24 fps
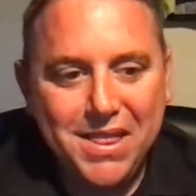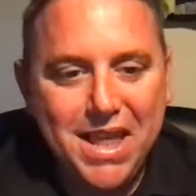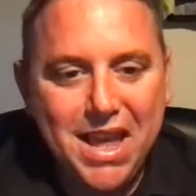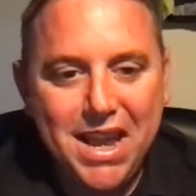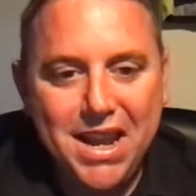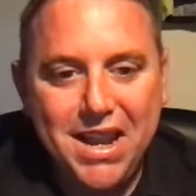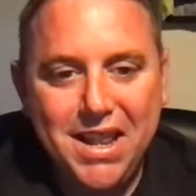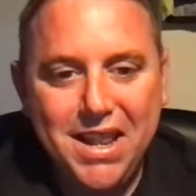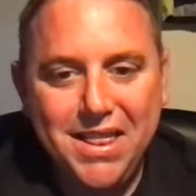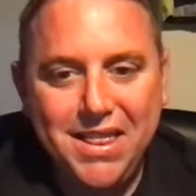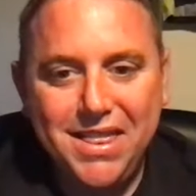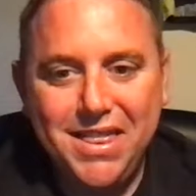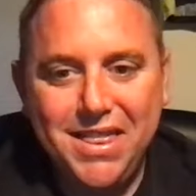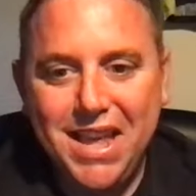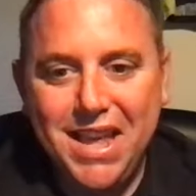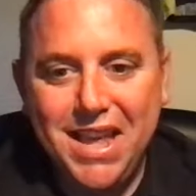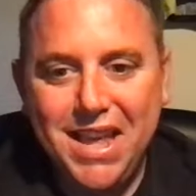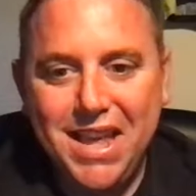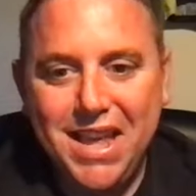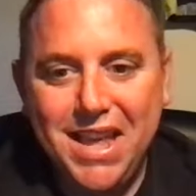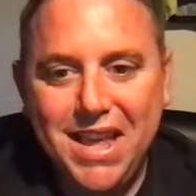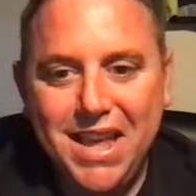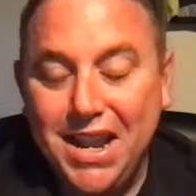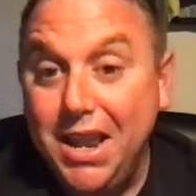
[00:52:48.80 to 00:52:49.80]
that
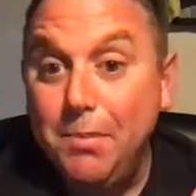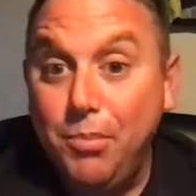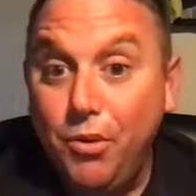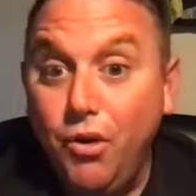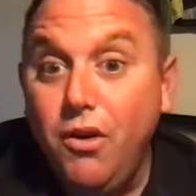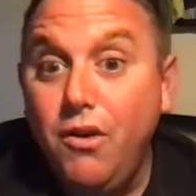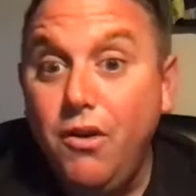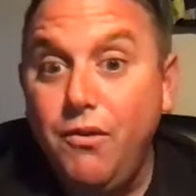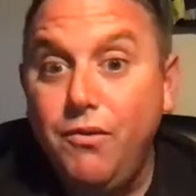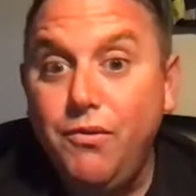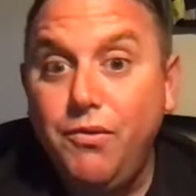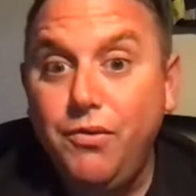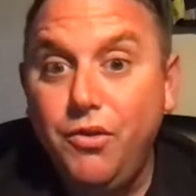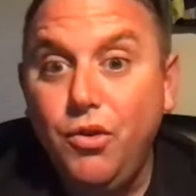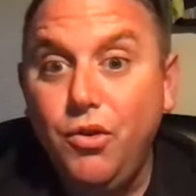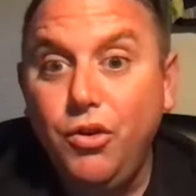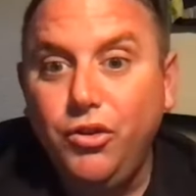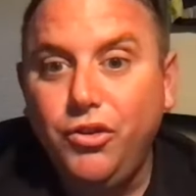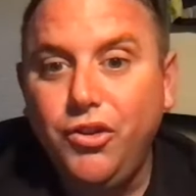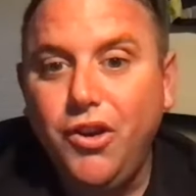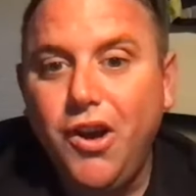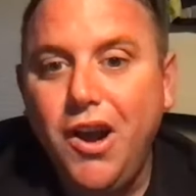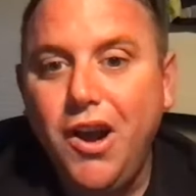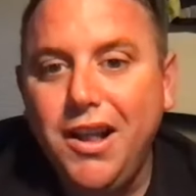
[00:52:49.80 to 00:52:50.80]
that can
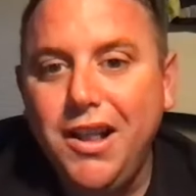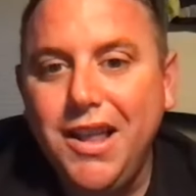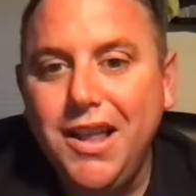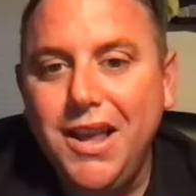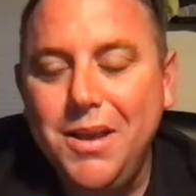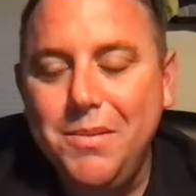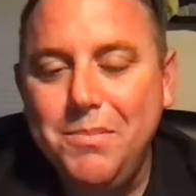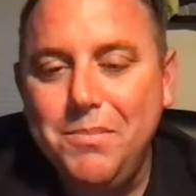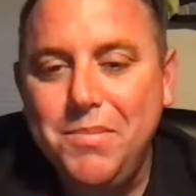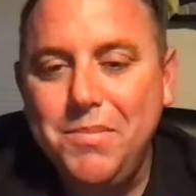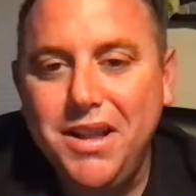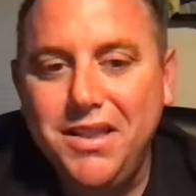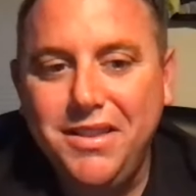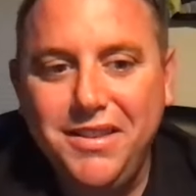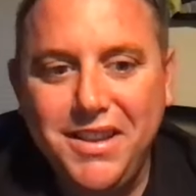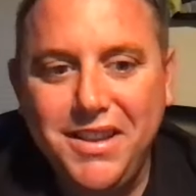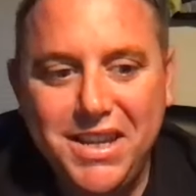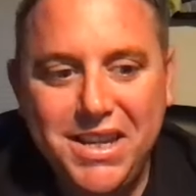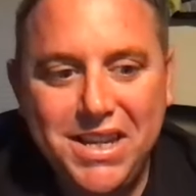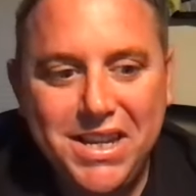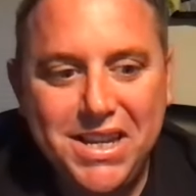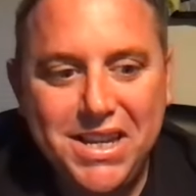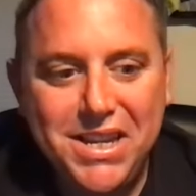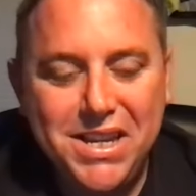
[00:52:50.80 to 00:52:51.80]
improve your cycling,
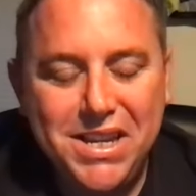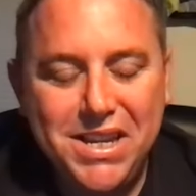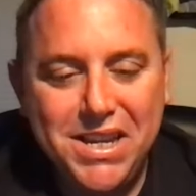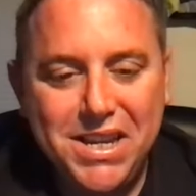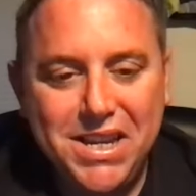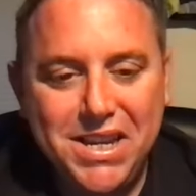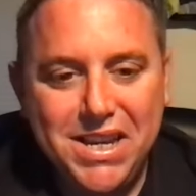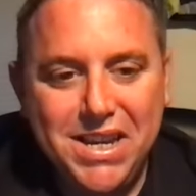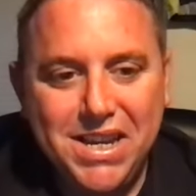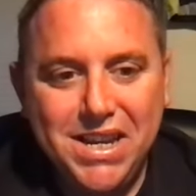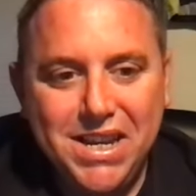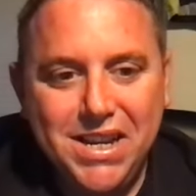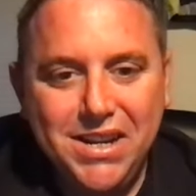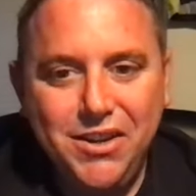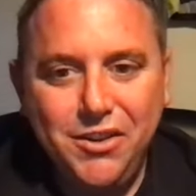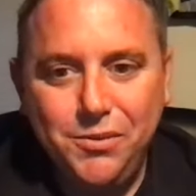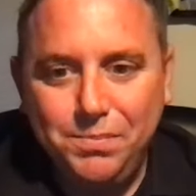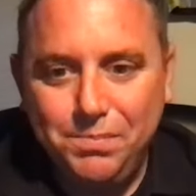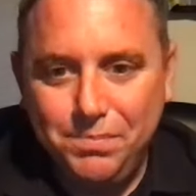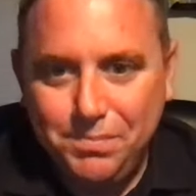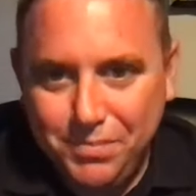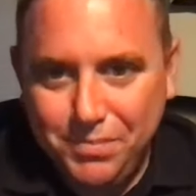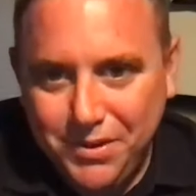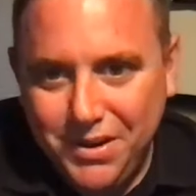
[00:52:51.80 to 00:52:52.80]
but uh,
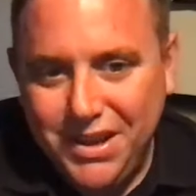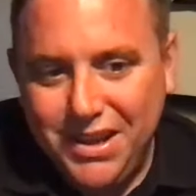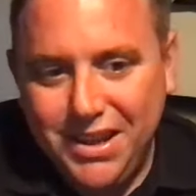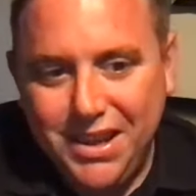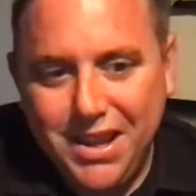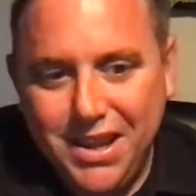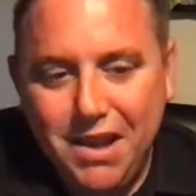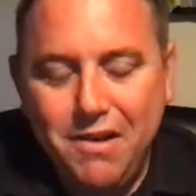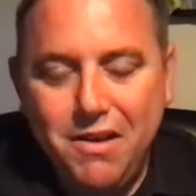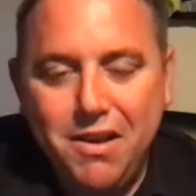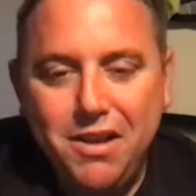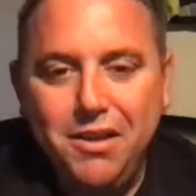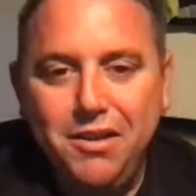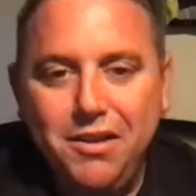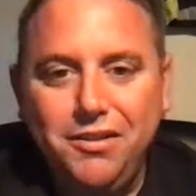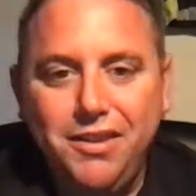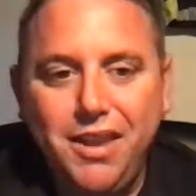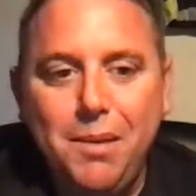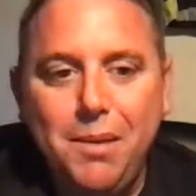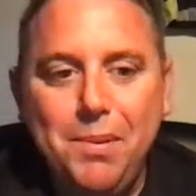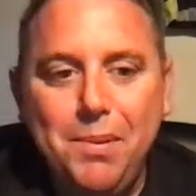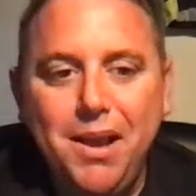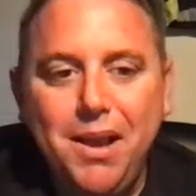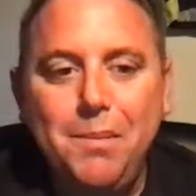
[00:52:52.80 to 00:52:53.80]
just
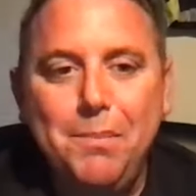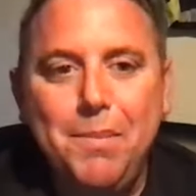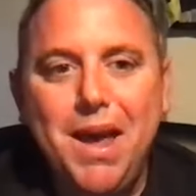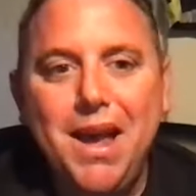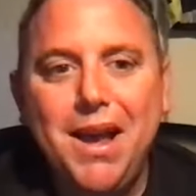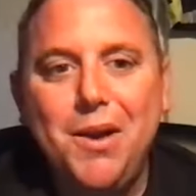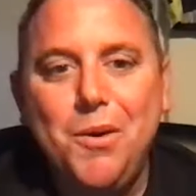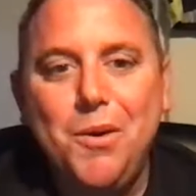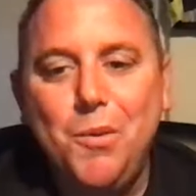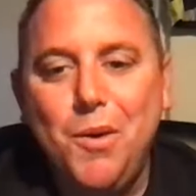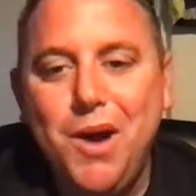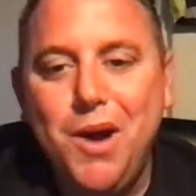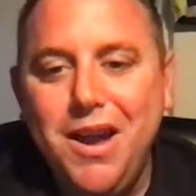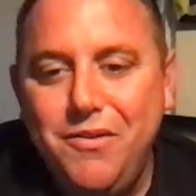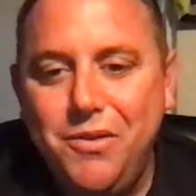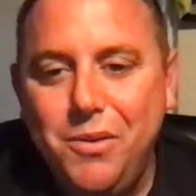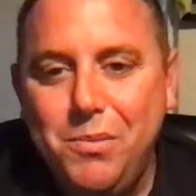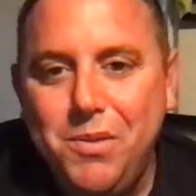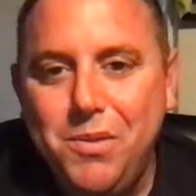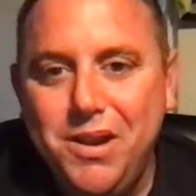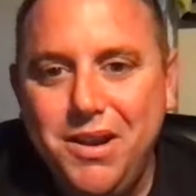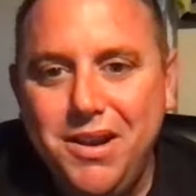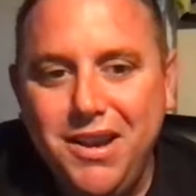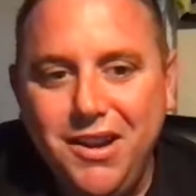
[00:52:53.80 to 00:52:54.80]
going stepping back away
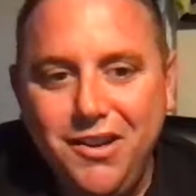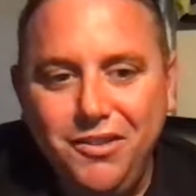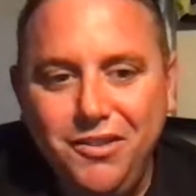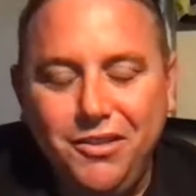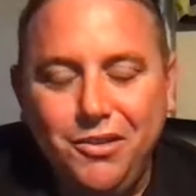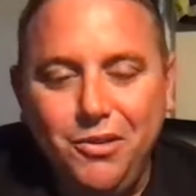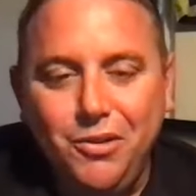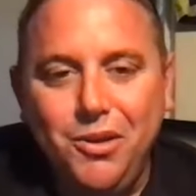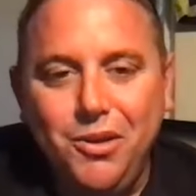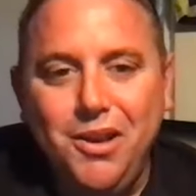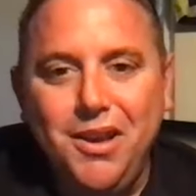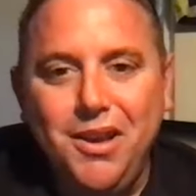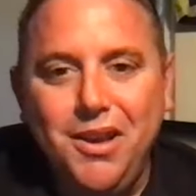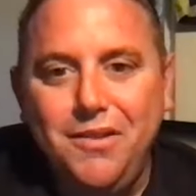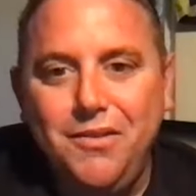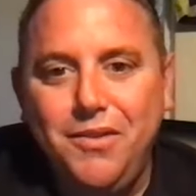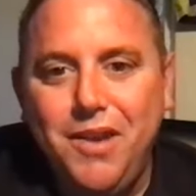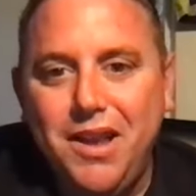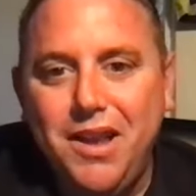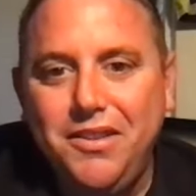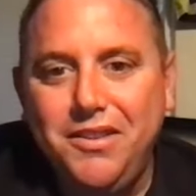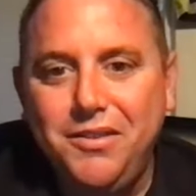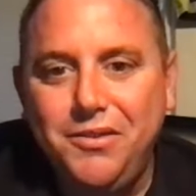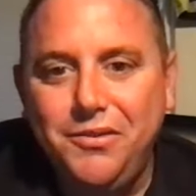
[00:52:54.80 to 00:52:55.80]
from it and just looking
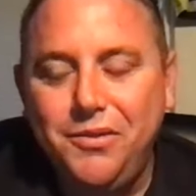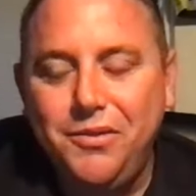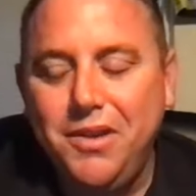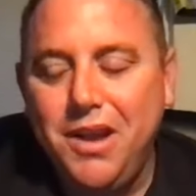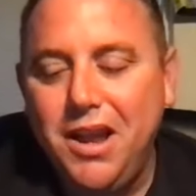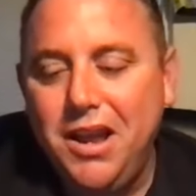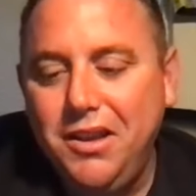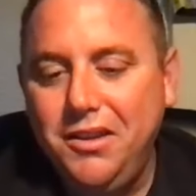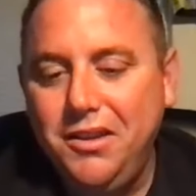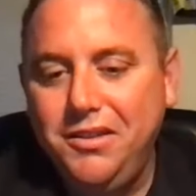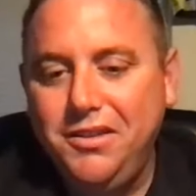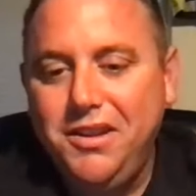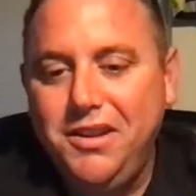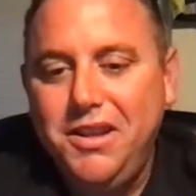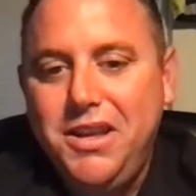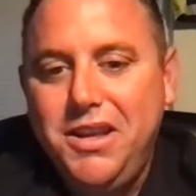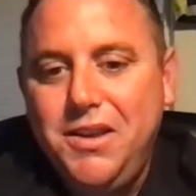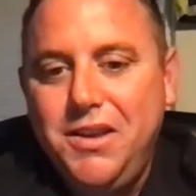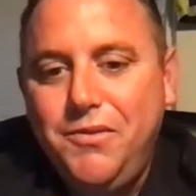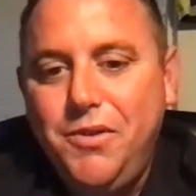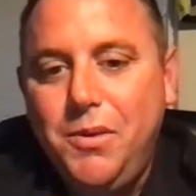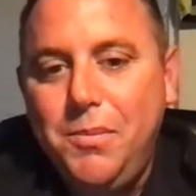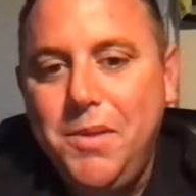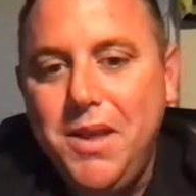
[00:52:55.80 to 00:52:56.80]
at it as as
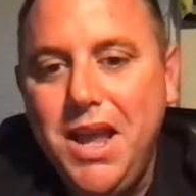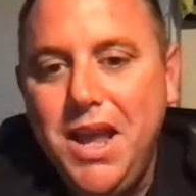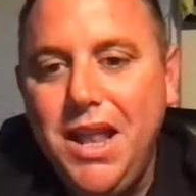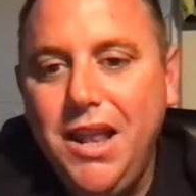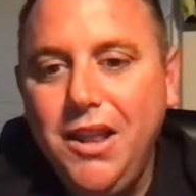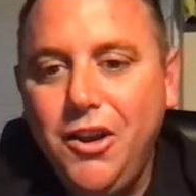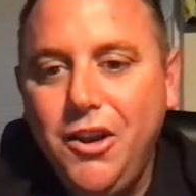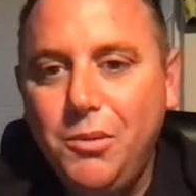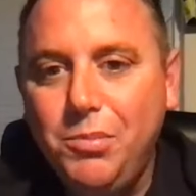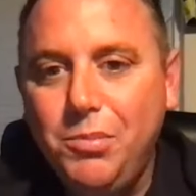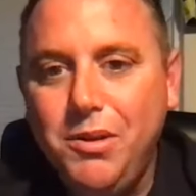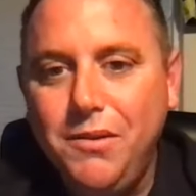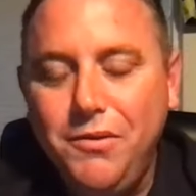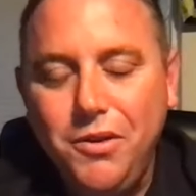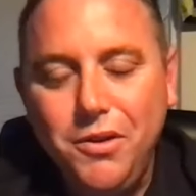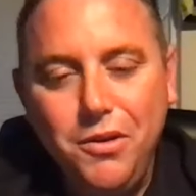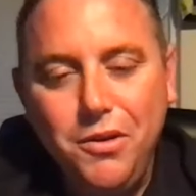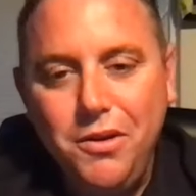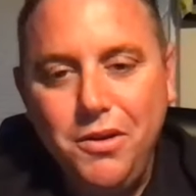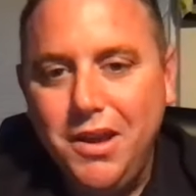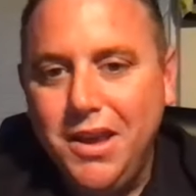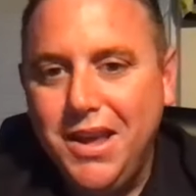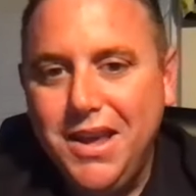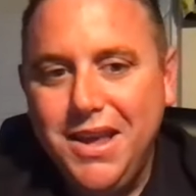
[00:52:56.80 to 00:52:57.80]
uh, from the helicopter
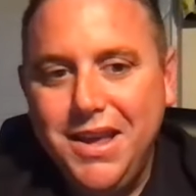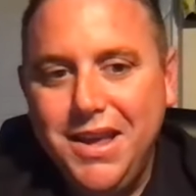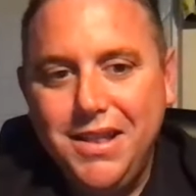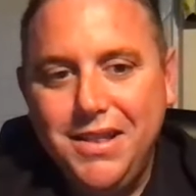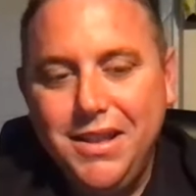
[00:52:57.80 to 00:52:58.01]
view.